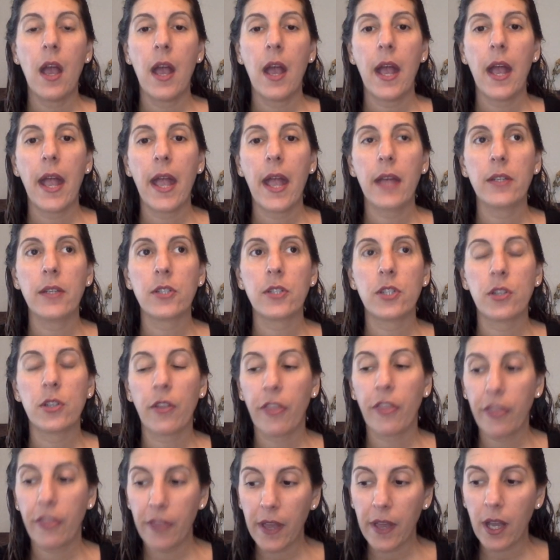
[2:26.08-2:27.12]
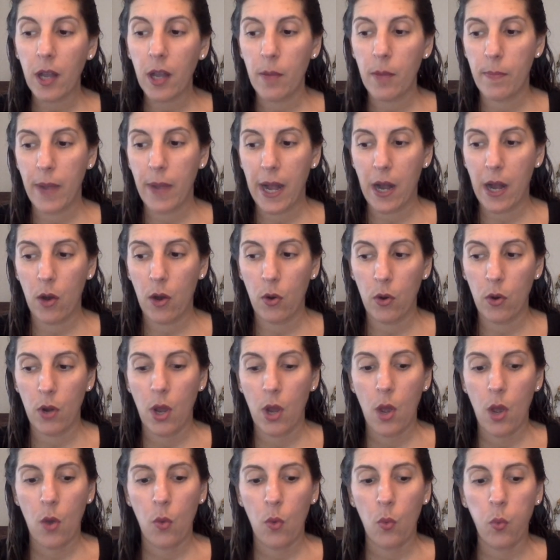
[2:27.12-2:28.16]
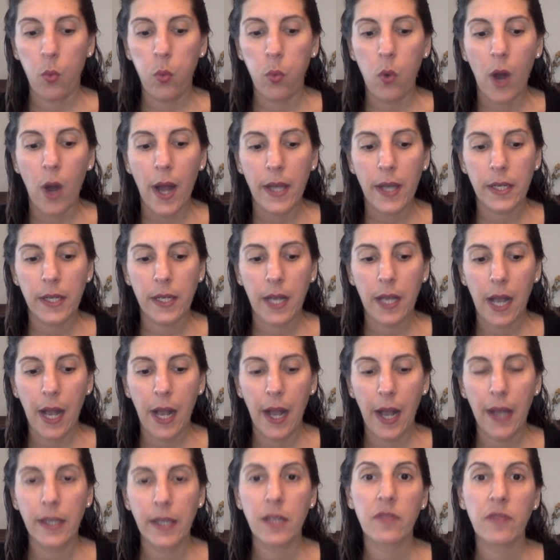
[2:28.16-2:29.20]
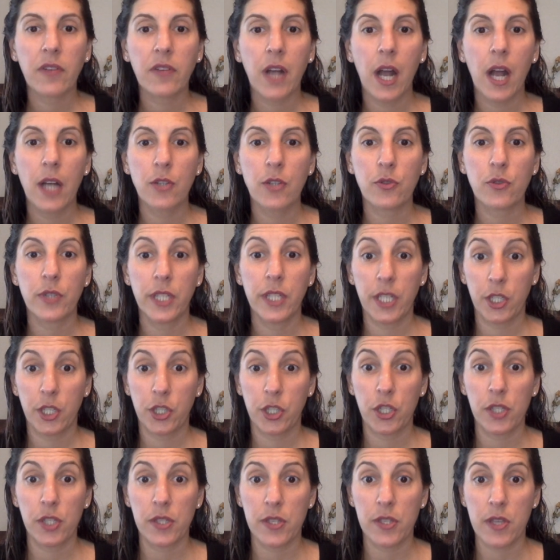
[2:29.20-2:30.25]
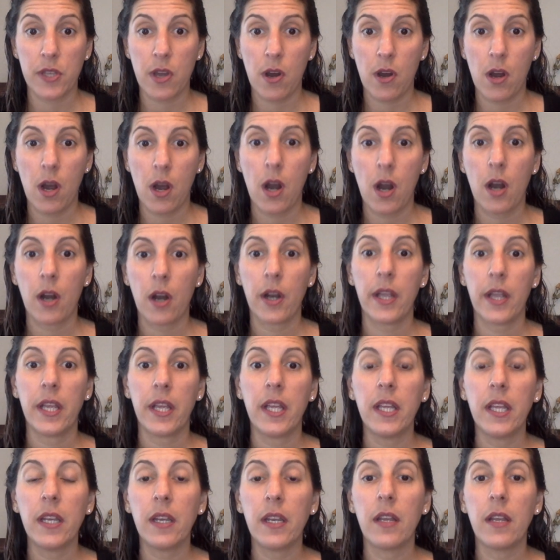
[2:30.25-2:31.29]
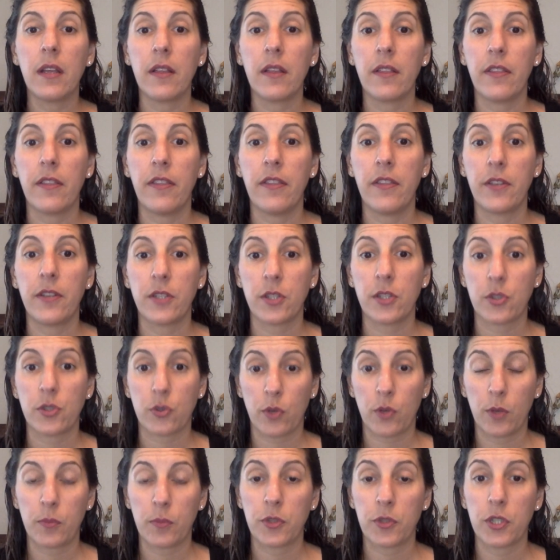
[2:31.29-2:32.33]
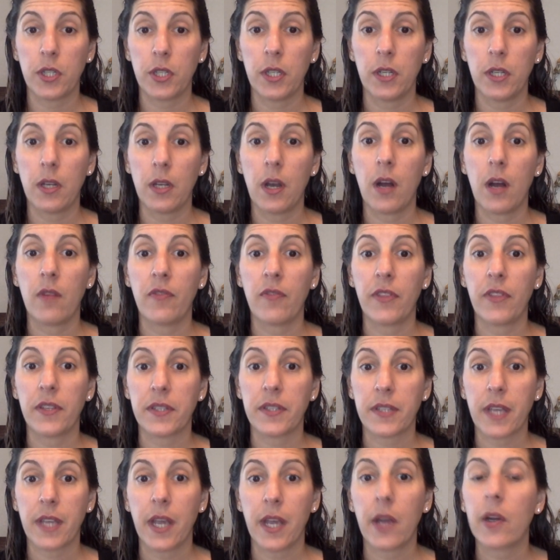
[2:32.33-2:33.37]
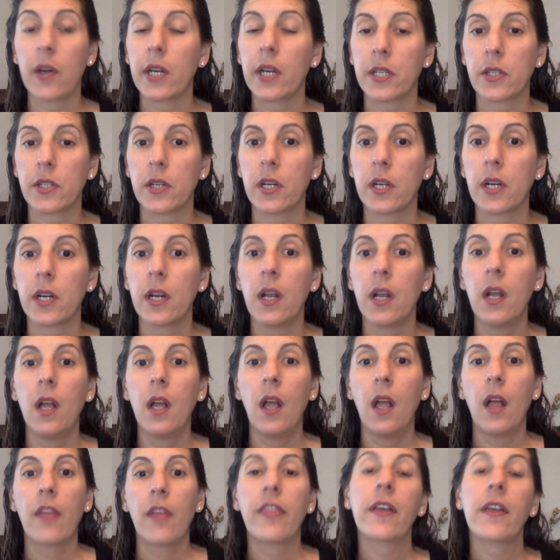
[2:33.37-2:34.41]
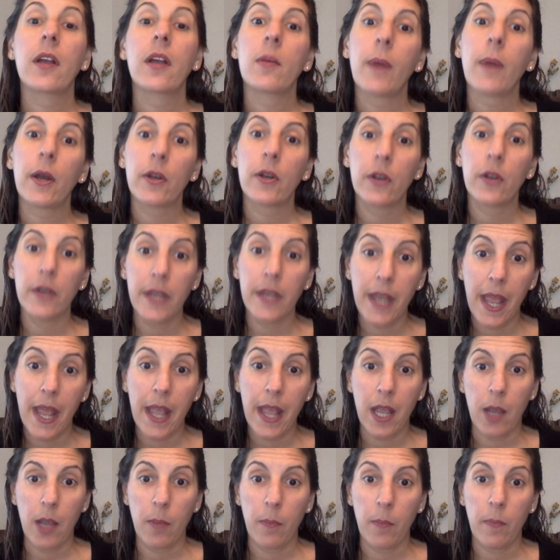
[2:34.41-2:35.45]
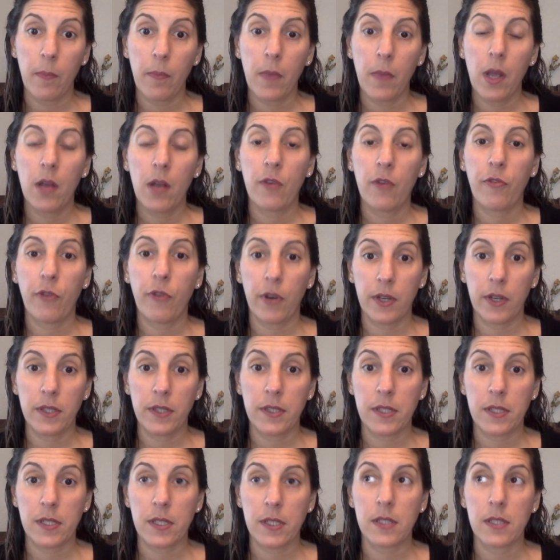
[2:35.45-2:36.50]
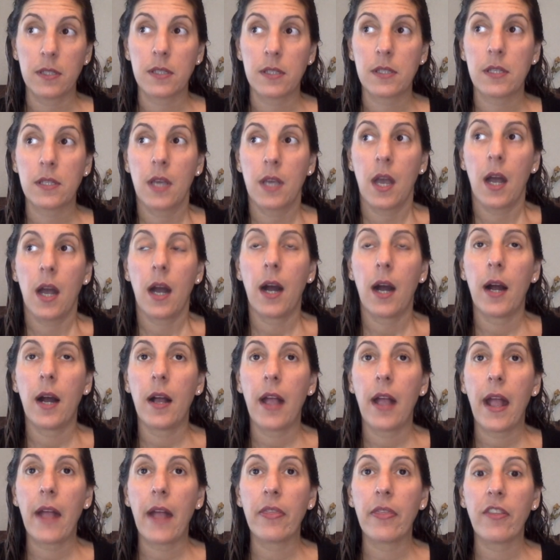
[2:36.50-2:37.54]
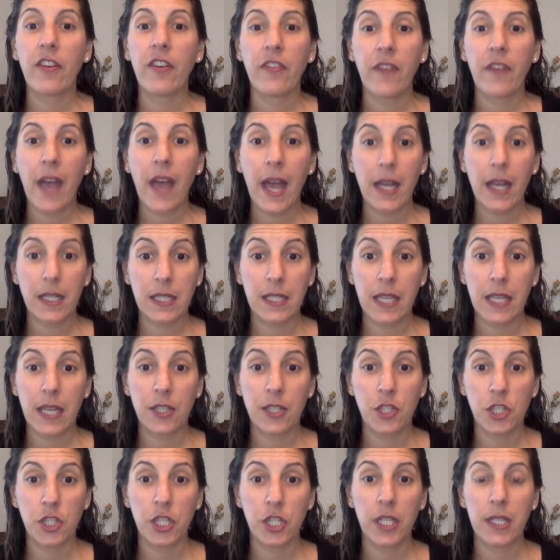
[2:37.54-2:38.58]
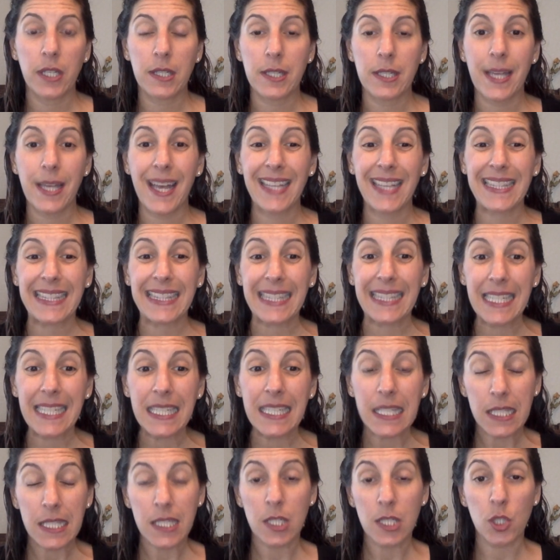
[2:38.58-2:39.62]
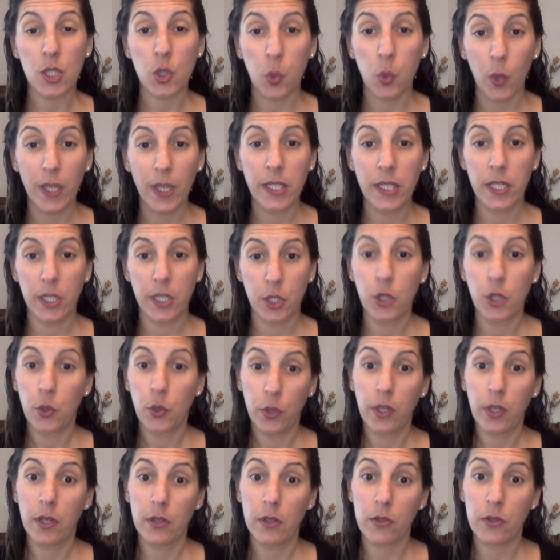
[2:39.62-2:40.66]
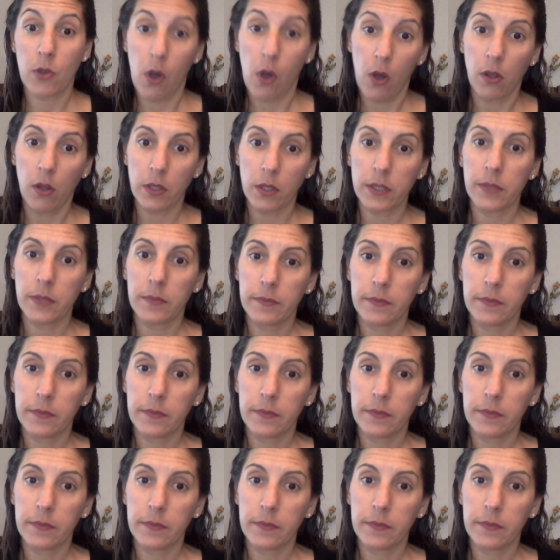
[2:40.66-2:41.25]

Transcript: and to think about what kind of contradictions there are in the description of this character. Think about her name, for instance, and the fact that she is at least 22 years old.